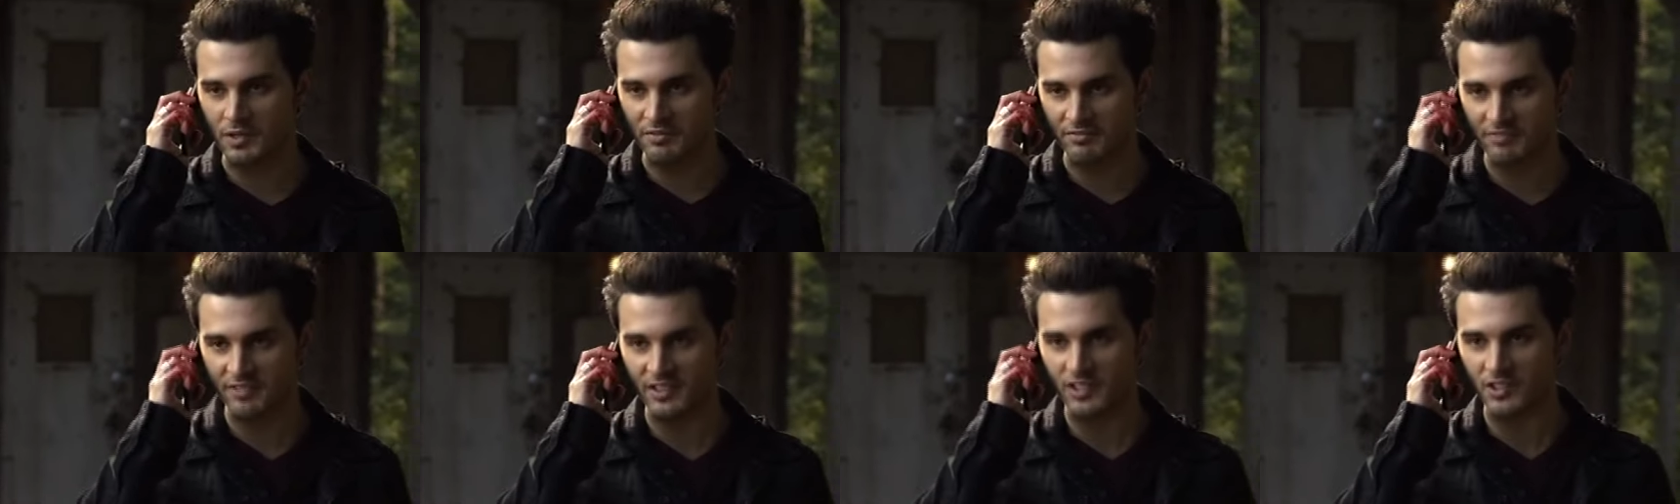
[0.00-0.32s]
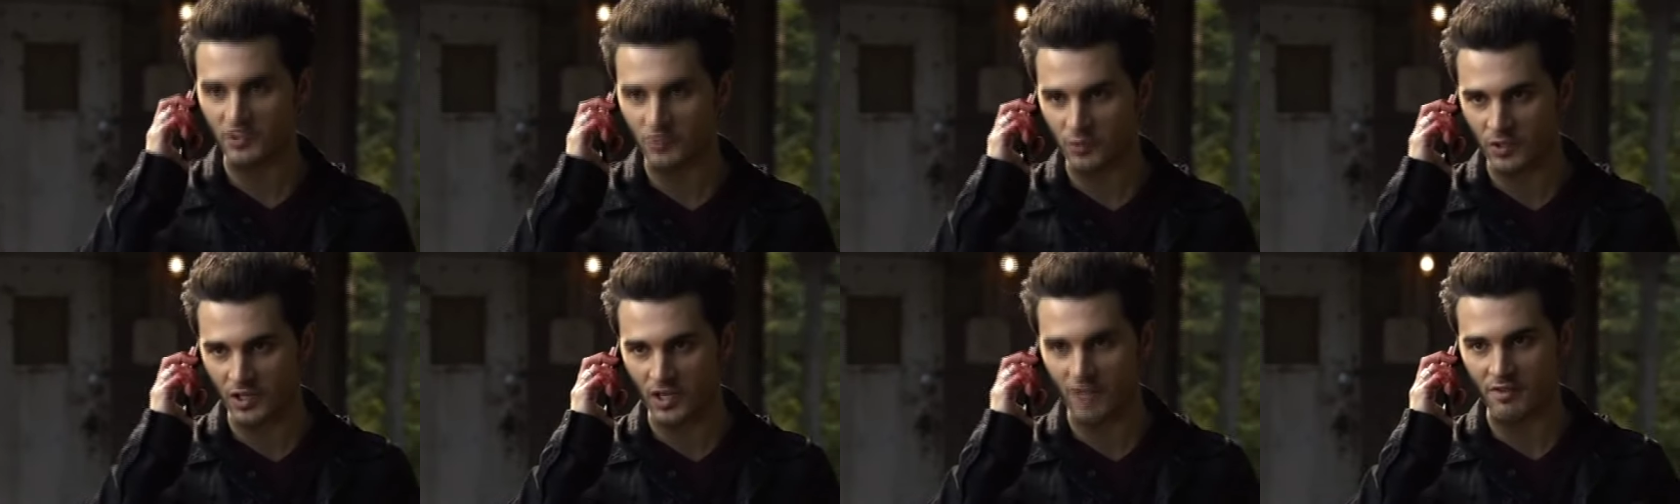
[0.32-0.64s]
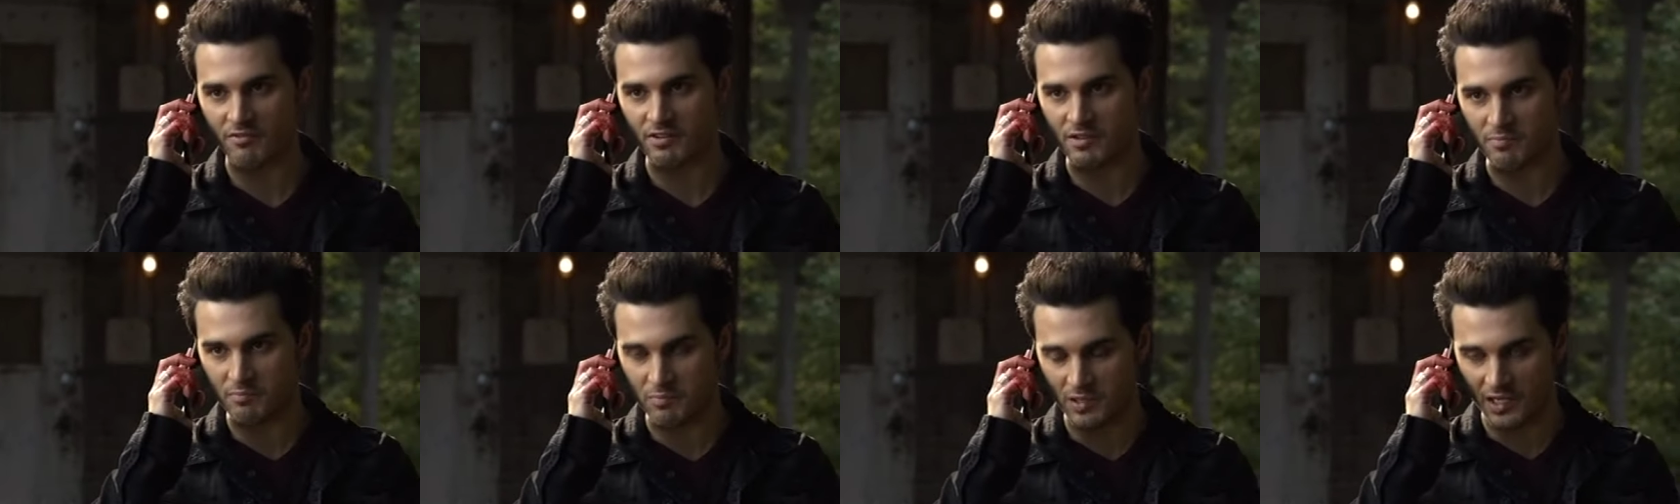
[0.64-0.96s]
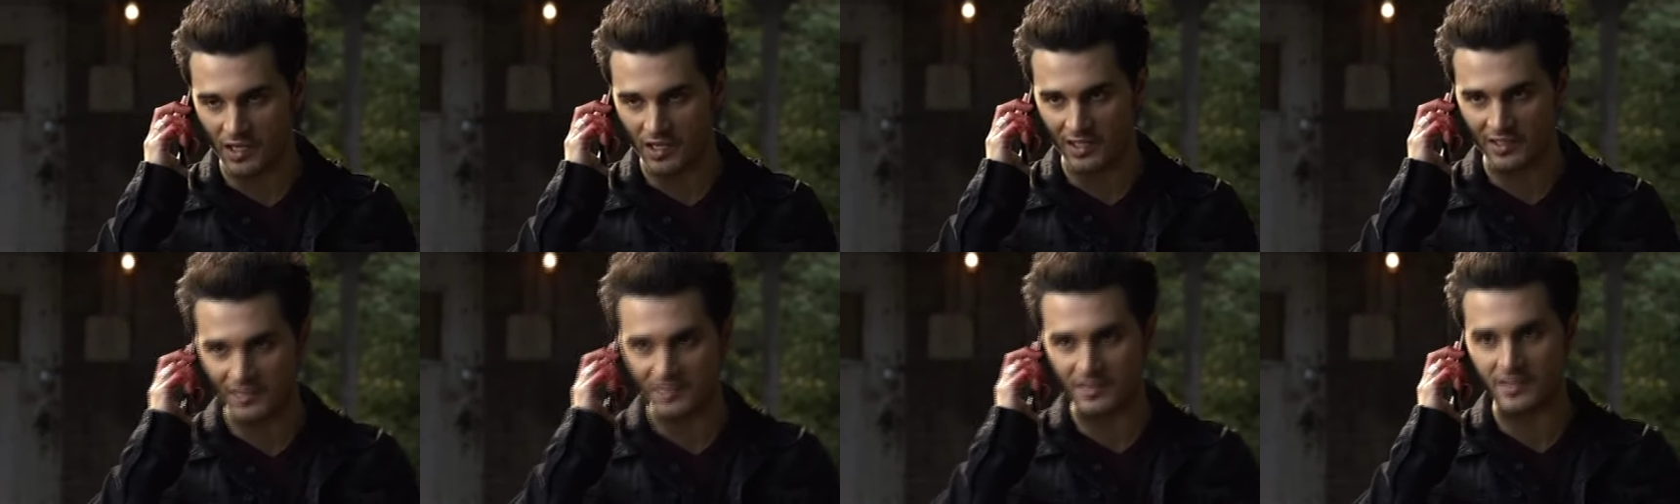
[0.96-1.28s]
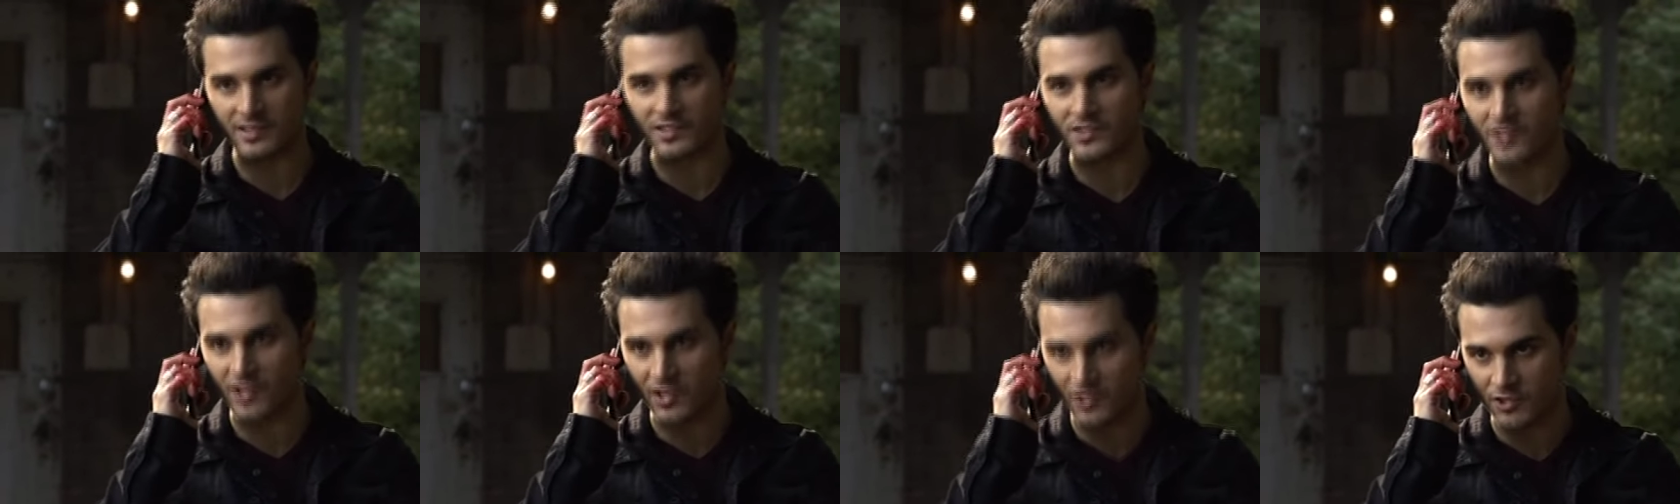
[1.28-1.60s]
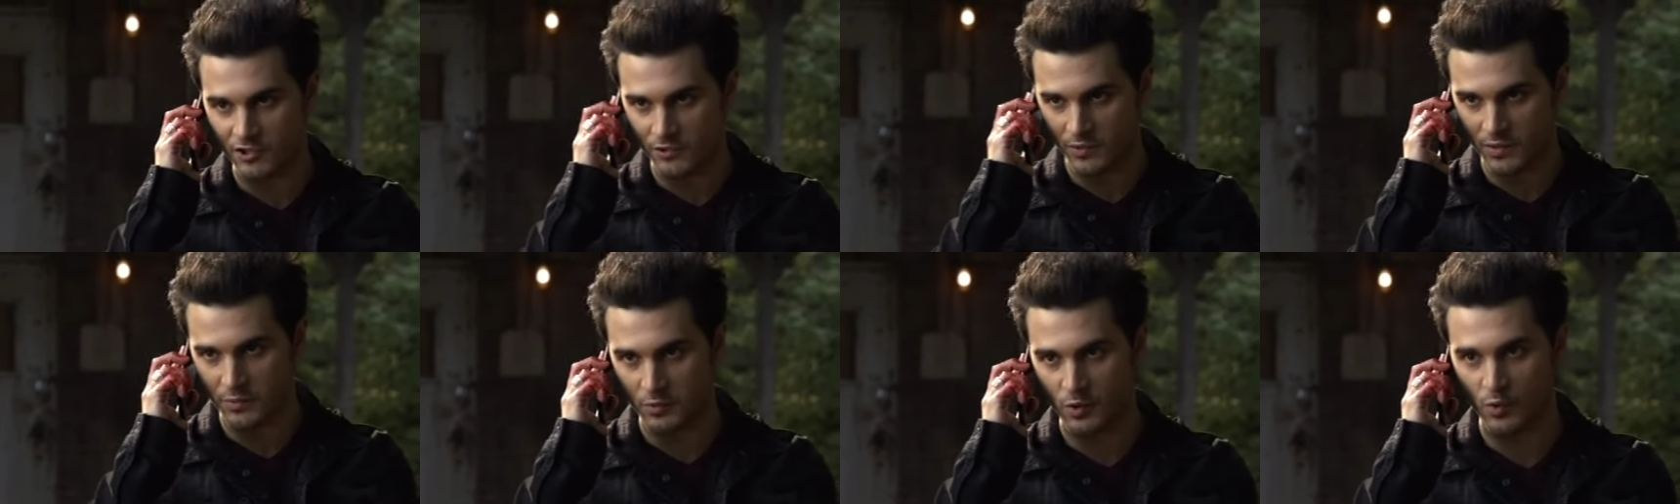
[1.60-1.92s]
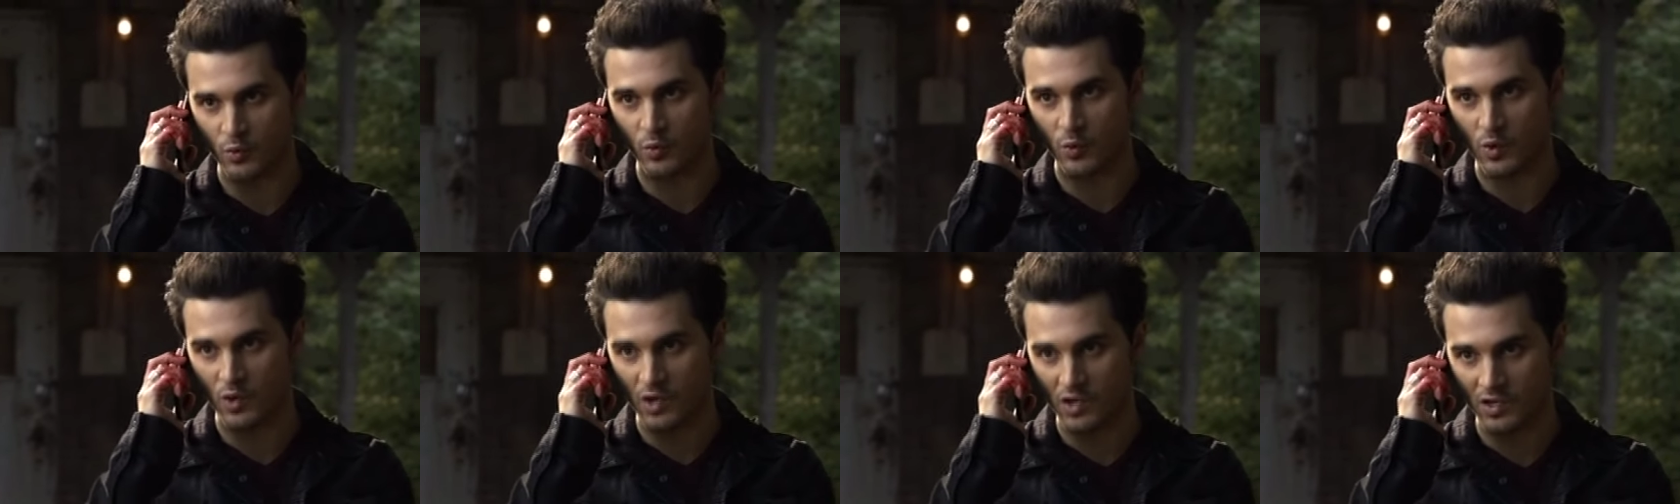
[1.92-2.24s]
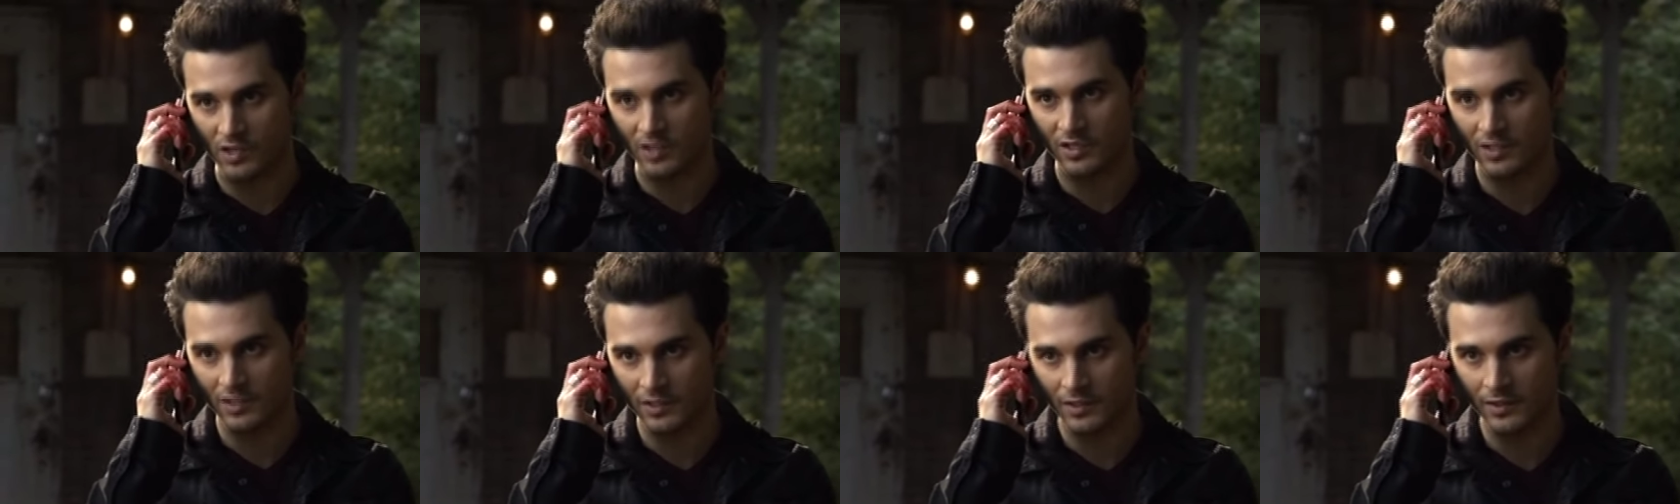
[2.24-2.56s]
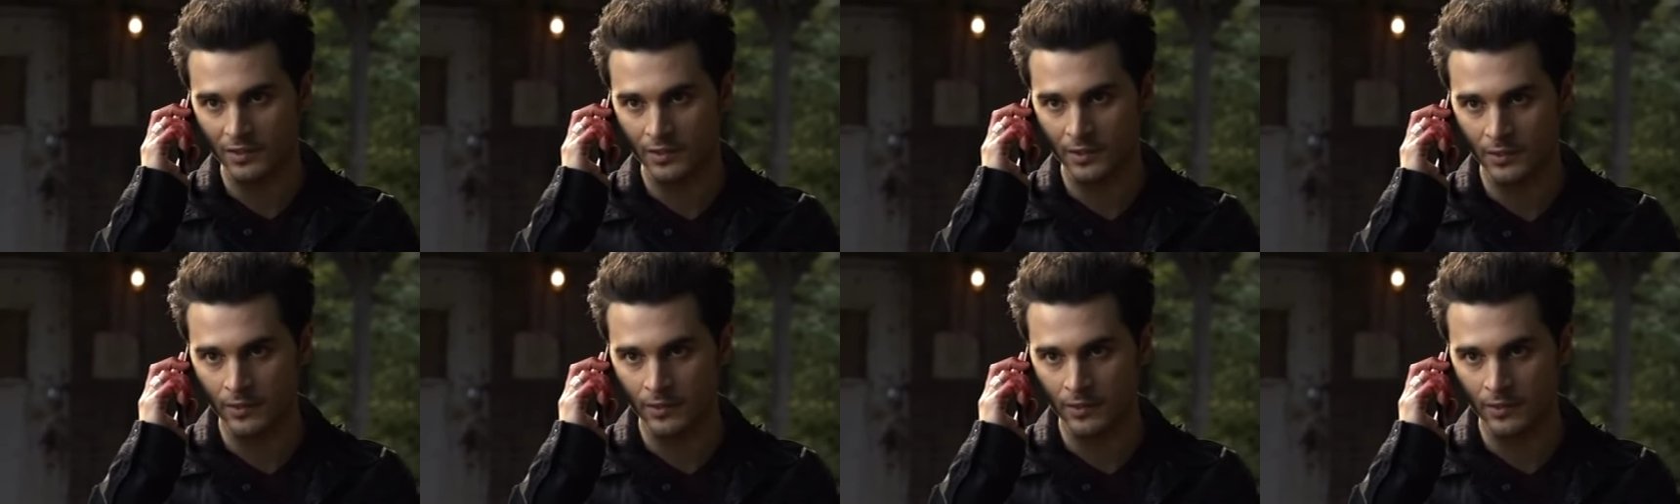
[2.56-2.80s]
My fingers were covered in blood and the touchscreen wouldn't work.